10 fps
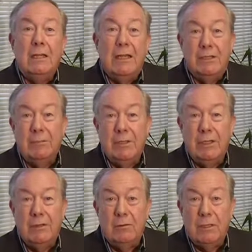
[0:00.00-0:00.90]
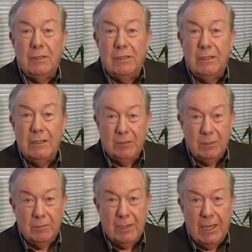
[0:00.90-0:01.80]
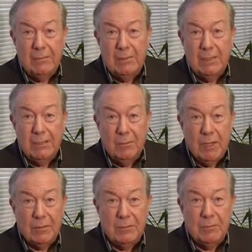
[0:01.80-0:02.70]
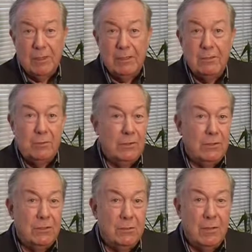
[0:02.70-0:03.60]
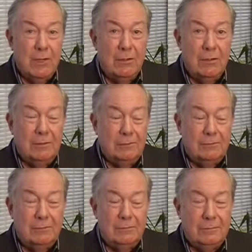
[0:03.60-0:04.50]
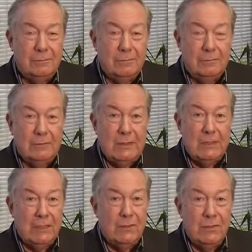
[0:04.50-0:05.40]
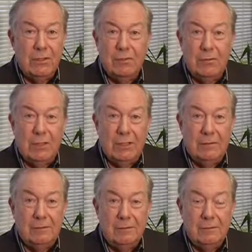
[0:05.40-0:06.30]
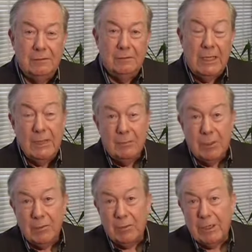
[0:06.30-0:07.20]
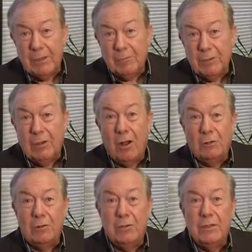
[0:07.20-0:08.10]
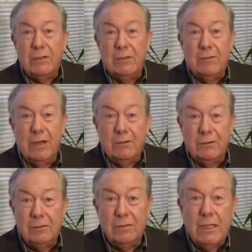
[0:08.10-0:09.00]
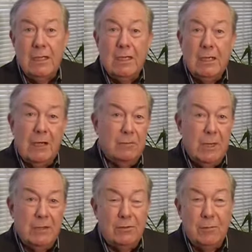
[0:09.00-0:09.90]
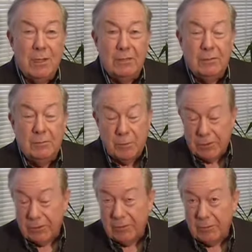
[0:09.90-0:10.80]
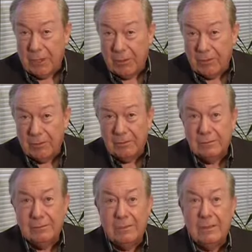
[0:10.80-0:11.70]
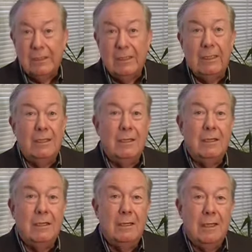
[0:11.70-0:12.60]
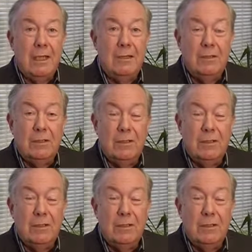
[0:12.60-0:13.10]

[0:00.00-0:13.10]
explaining what is going to be happening in the MasterMind to Personal Power. It's so great. By the way, I'm Bill Hultquist, the founder of MasterMind to Personal Power, and